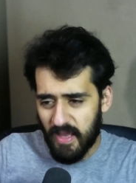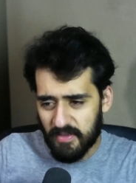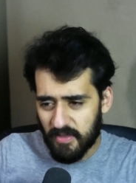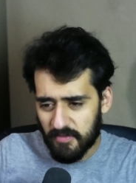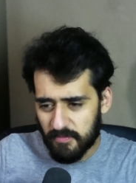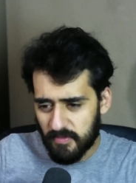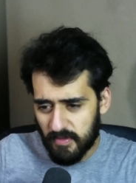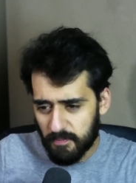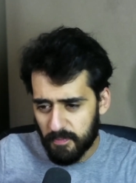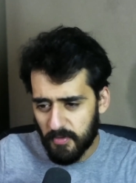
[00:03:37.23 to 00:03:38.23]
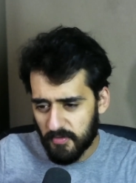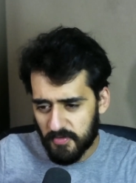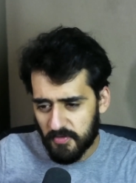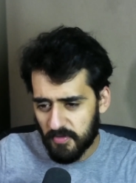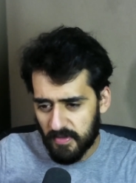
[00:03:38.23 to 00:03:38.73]
it, blue
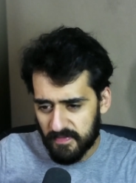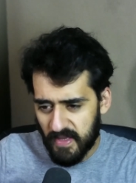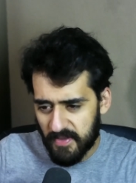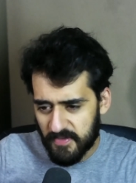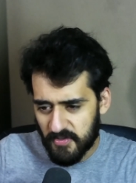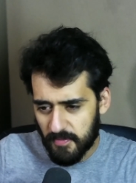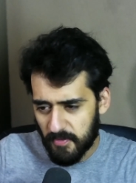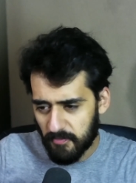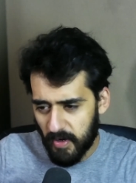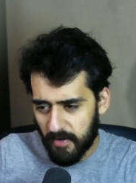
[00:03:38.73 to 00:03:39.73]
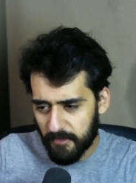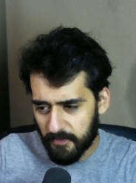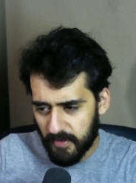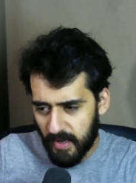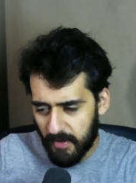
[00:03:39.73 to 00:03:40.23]
screen of deaths should be rare
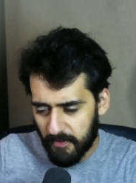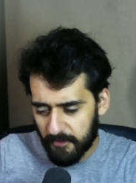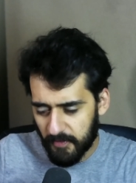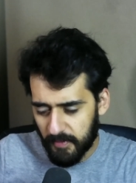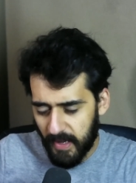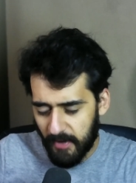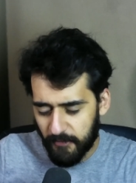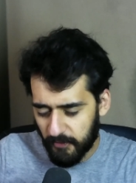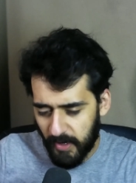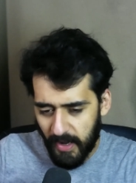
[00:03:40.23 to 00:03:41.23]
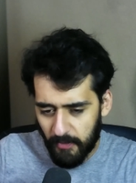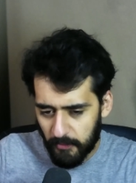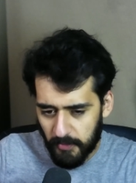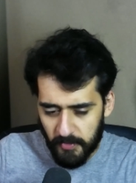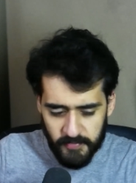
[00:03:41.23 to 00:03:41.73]
for now from now for now
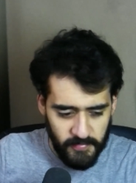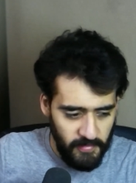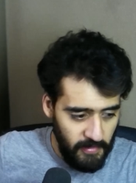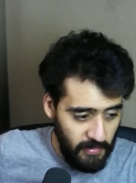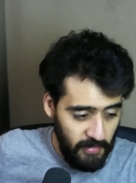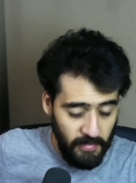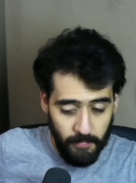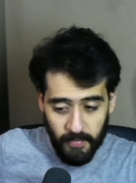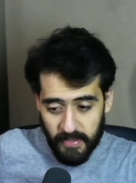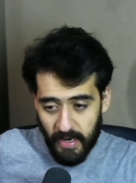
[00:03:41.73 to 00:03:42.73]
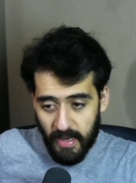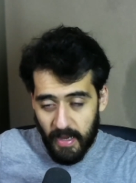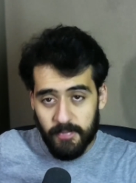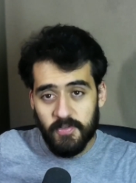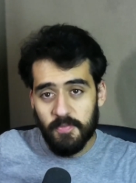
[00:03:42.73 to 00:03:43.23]
who knows but yeah,
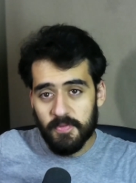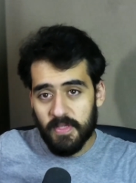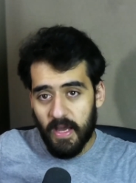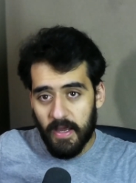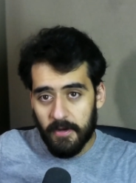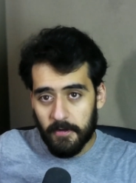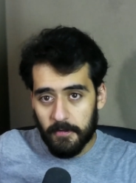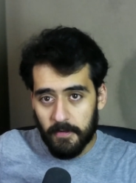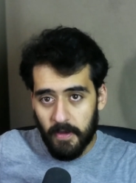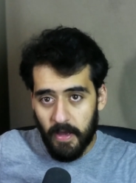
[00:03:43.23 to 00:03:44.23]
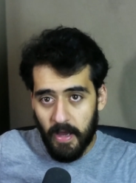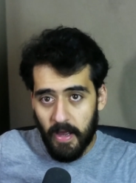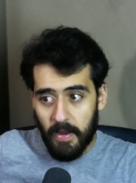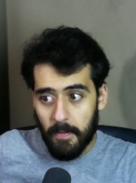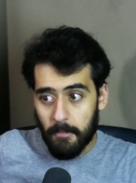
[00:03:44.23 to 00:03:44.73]
I'm super tired.
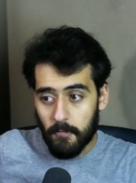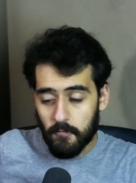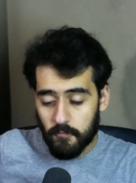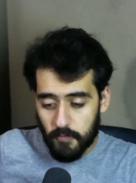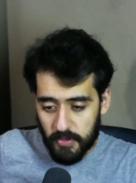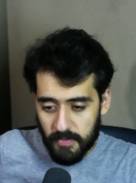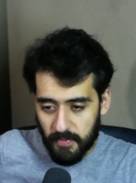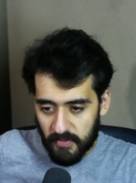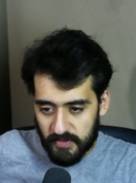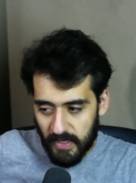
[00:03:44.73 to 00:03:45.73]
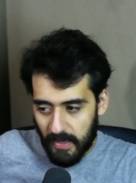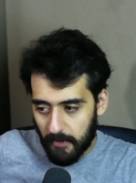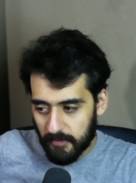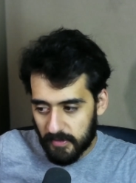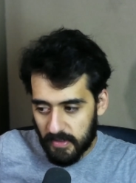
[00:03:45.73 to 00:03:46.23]
I am really burnt
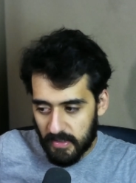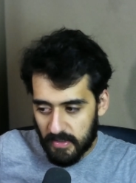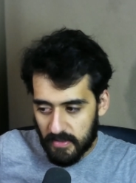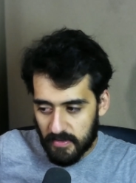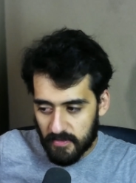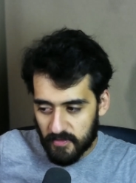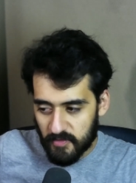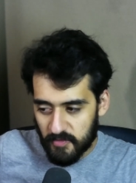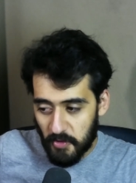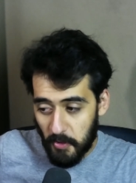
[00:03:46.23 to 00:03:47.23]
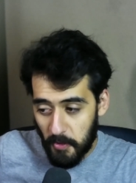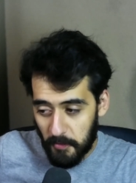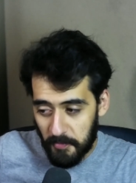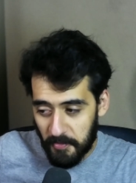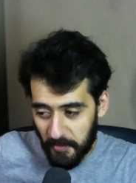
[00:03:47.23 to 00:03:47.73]
out. It is
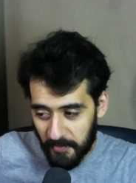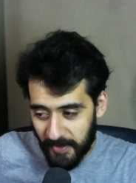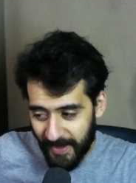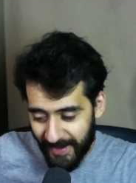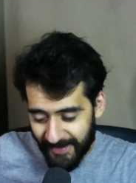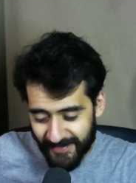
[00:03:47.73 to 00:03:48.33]
2:38.